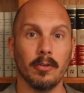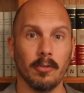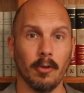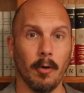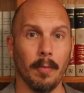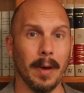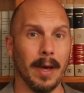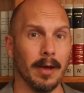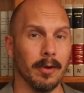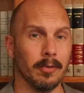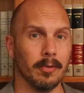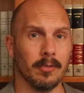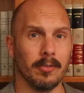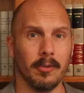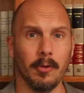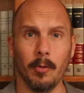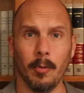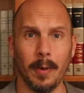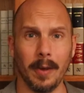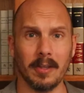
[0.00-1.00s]
So about
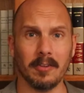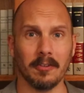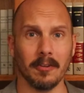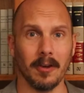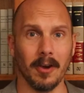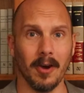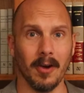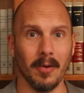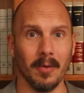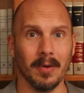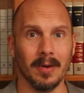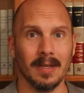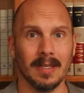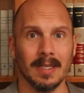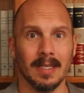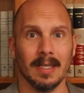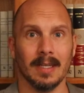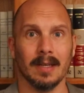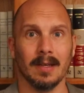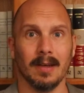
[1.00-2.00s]
2 weeks ago,
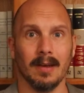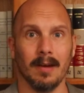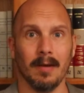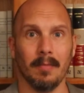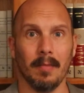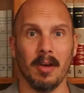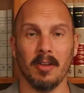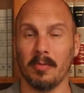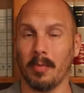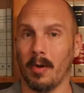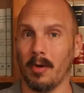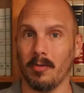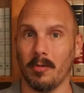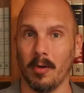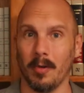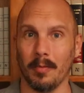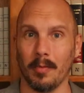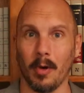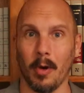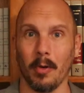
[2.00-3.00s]
my
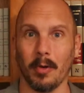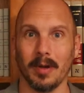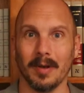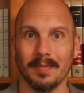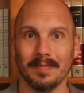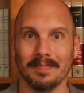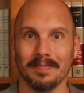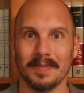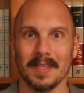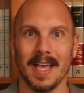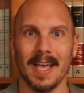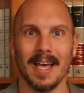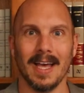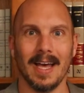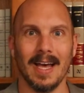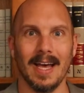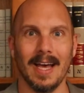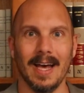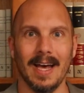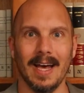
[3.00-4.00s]
smartphone broke.
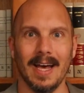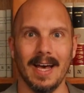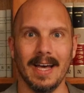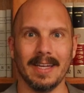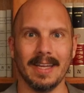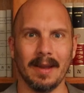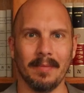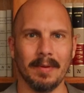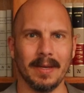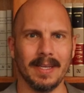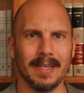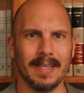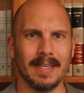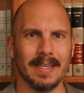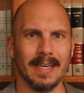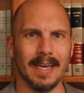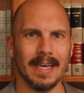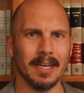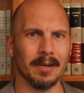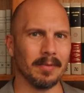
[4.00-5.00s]
And I've been
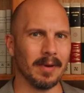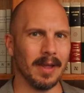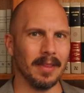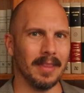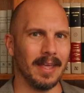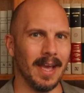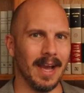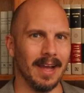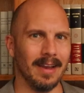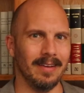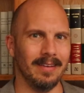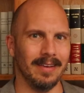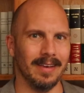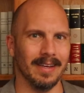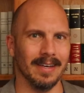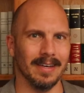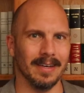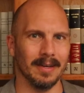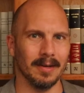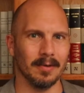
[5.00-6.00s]
kicking around the
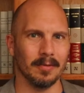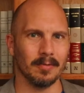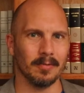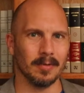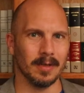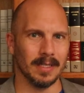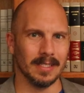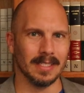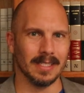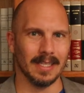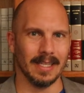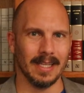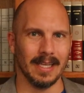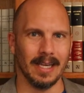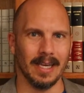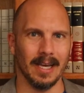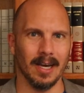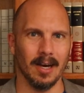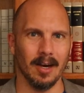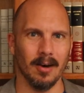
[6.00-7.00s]
idea
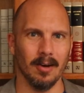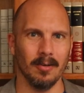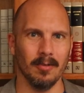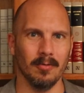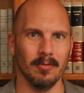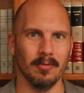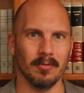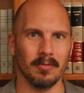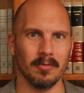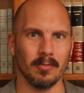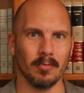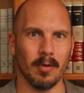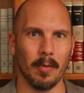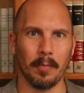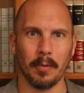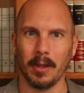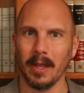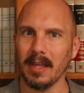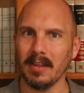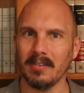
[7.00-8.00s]
recently of
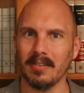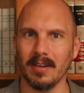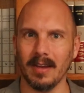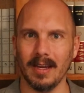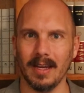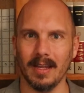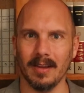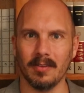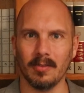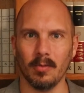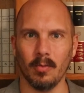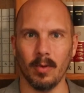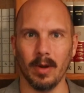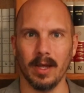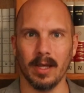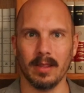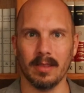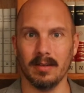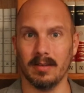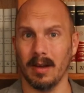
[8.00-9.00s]
replacing it
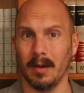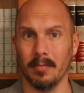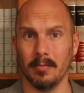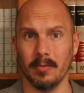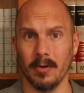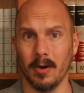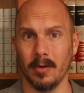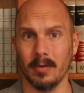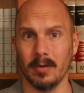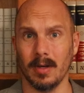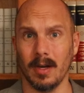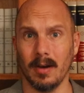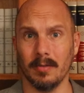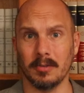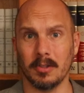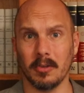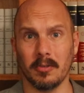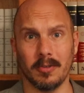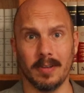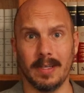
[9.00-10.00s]
with a dumb phone,
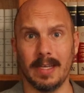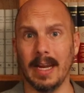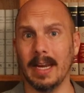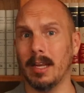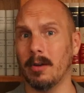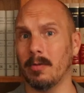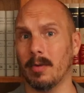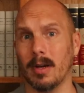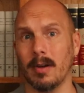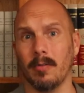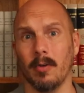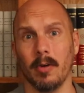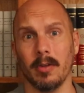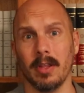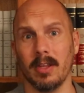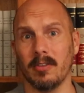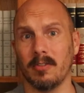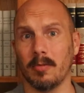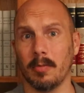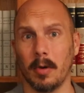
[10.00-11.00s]
of just getting rid of all
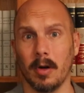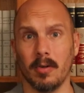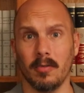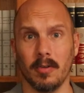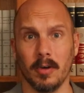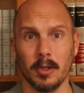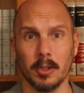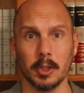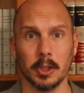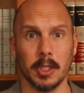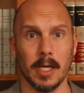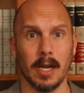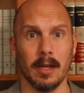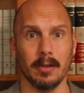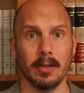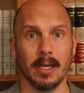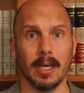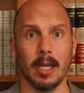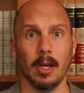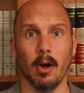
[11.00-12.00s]
that smart
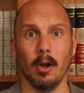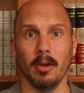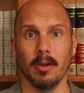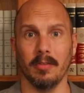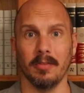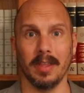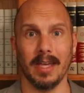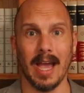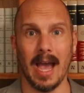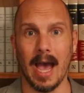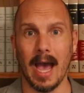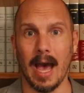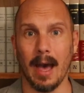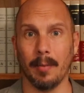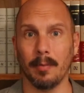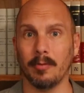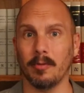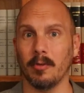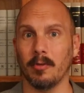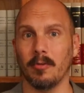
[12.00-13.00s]
functionality, all of the
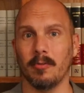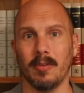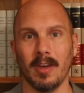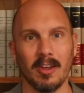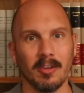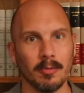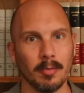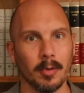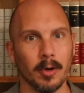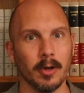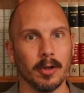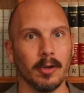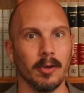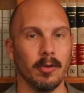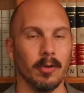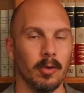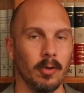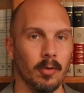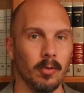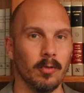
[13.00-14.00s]
apps, your Facebook,
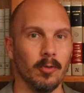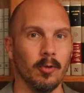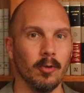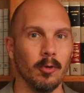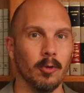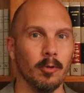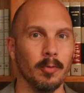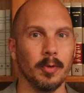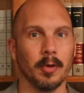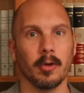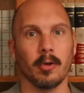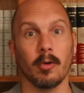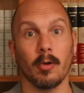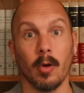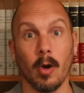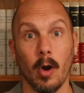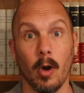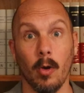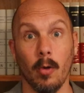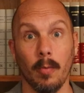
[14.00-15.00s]
your YouTube, your
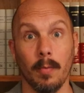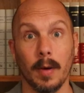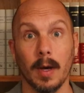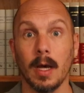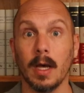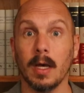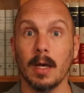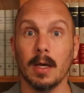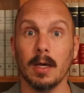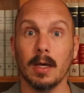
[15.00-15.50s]
Chrome,